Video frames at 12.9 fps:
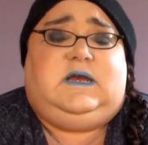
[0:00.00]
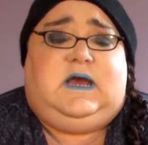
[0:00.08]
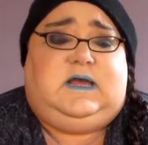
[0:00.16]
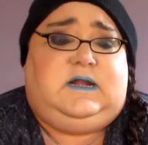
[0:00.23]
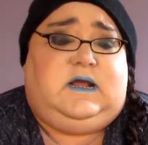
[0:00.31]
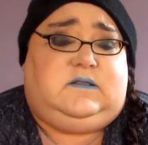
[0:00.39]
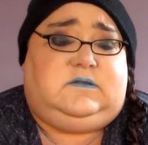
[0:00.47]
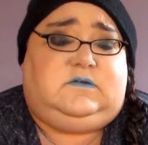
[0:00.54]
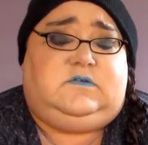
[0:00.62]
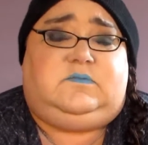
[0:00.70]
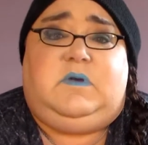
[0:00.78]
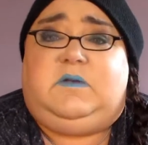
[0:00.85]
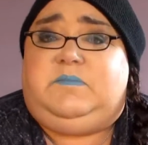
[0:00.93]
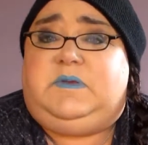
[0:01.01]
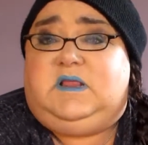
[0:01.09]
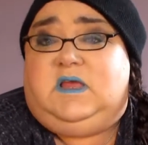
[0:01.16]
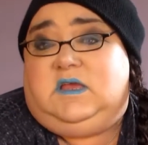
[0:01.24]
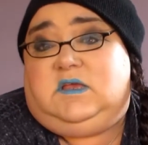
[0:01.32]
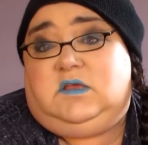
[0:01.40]
And others might be
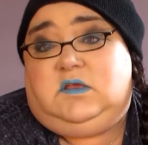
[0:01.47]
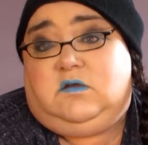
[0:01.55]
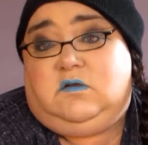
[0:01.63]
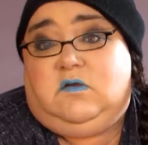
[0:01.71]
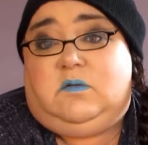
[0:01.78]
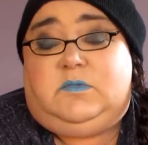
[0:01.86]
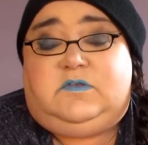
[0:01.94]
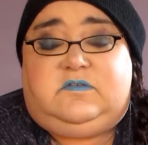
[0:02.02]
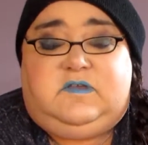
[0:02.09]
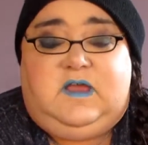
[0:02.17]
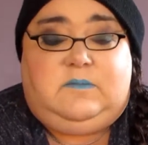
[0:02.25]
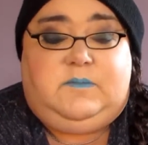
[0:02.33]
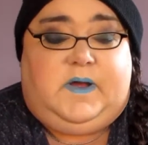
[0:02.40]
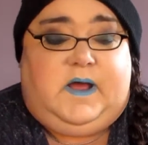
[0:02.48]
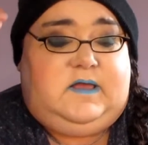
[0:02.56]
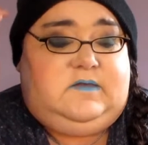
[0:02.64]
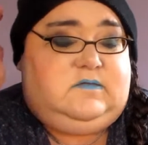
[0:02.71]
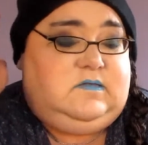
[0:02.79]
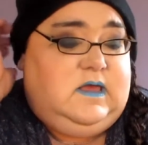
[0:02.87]
like your normal
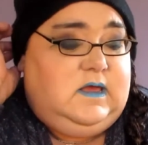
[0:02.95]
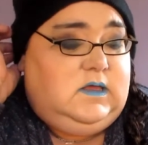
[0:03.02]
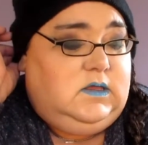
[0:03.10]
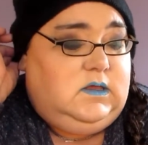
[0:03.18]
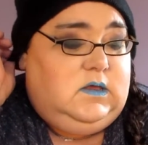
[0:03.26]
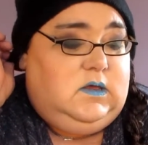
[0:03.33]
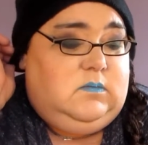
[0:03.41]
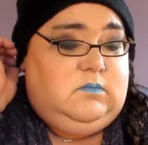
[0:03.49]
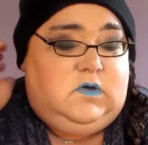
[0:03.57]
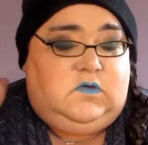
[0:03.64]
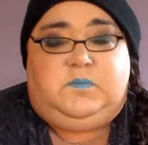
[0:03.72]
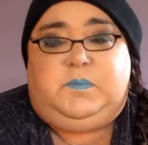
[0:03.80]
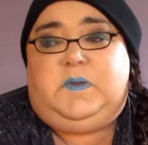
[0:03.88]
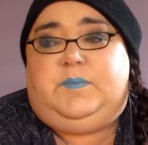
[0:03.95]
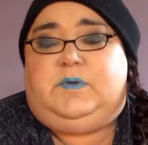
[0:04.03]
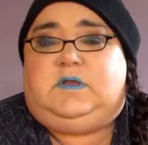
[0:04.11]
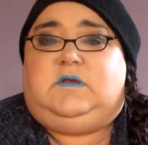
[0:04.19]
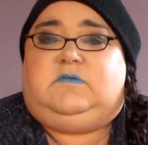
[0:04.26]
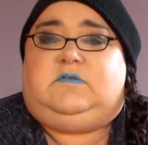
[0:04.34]
standbys that most people
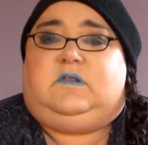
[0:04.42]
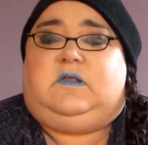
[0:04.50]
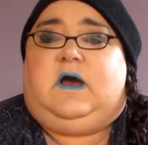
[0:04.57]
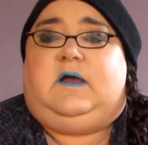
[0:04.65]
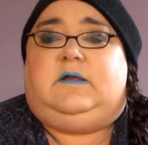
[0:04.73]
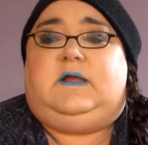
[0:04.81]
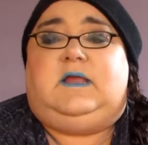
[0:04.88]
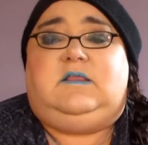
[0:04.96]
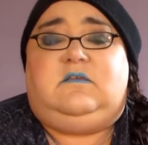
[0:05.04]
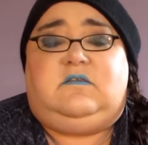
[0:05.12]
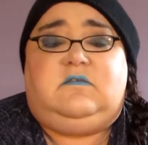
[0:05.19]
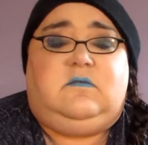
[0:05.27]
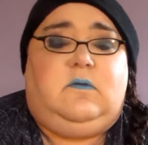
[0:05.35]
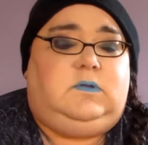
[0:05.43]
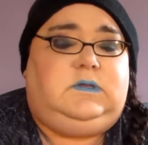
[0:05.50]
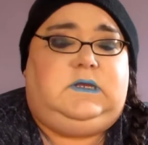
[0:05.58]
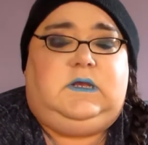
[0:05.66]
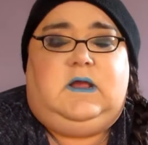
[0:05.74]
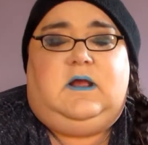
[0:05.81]
use a lot. And this is
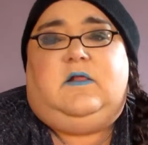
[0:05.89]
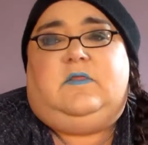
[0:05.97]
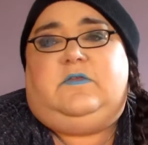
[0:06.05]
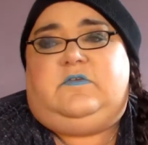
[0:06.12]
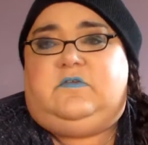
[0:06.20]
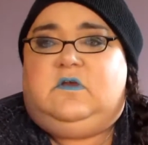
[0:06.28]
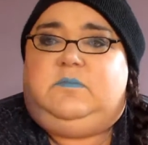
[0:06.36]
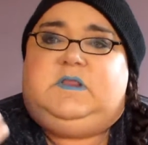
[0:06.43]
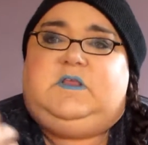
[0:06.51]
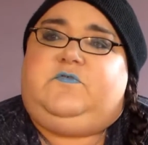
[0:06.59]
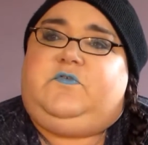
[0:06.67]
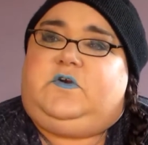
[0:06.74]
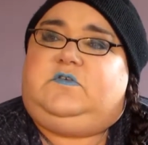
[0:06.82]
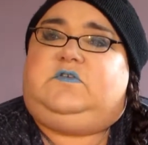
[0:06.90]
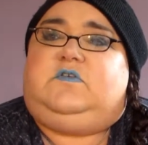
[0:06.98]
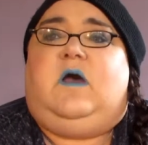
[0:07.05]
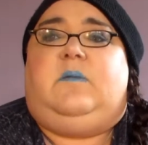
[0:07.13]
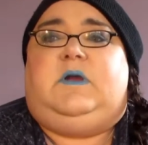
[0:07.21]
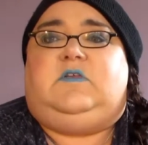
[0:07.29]
going to be the first
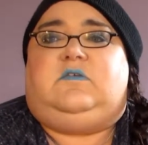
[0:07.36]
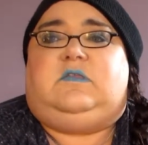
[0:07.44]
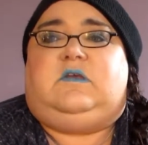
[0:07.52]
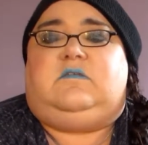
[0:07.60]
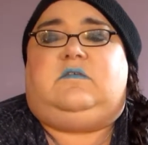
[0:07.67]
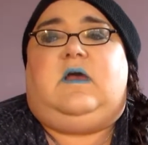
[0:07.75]
time I do this.